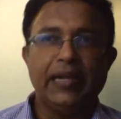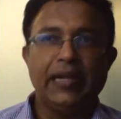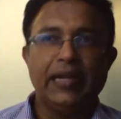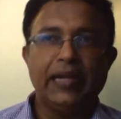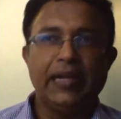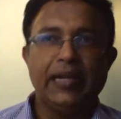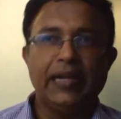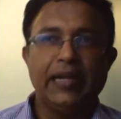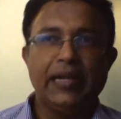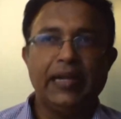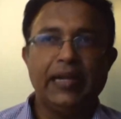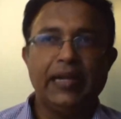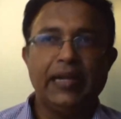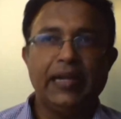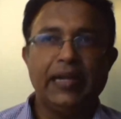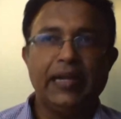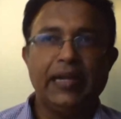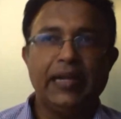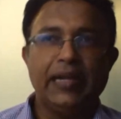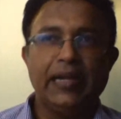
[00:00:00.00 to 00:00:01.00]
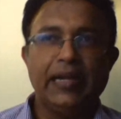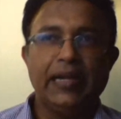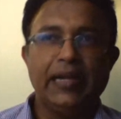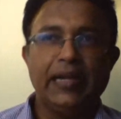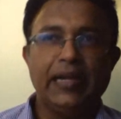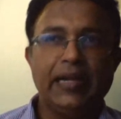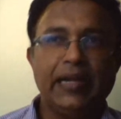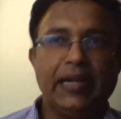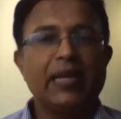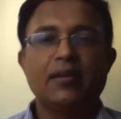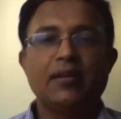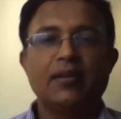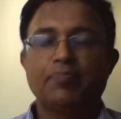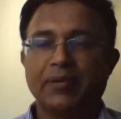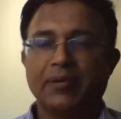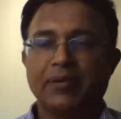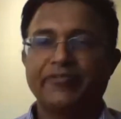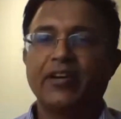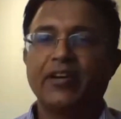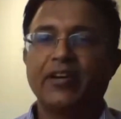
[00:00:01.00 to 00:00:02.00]
Singapore has been
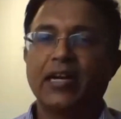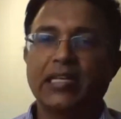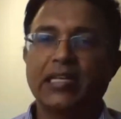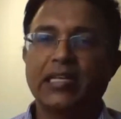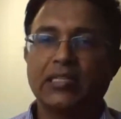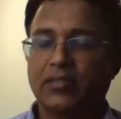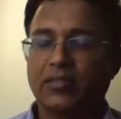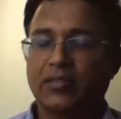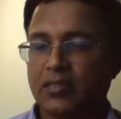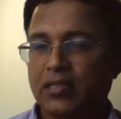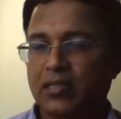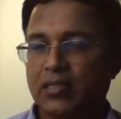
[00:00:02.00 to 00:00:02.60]
preferred as